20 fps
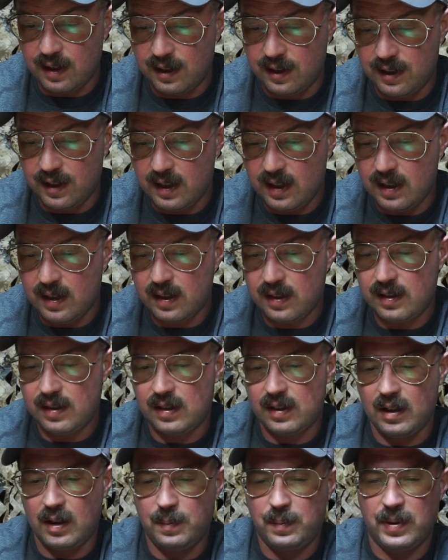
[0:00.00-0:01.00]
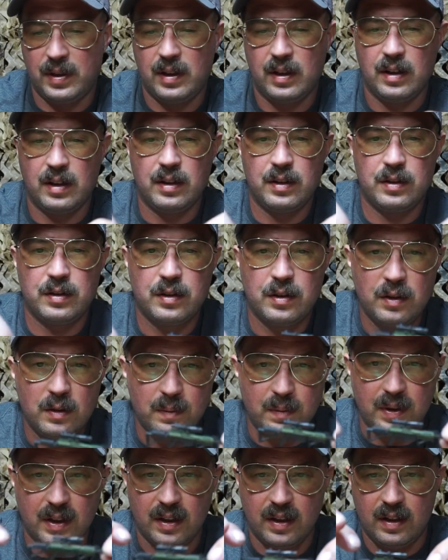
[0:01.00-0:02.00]
This appears to
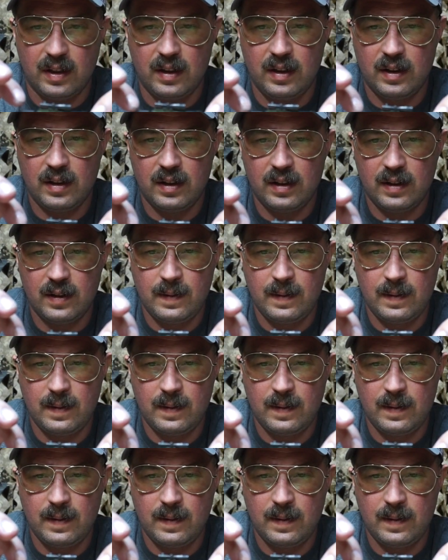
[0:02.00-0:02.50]
be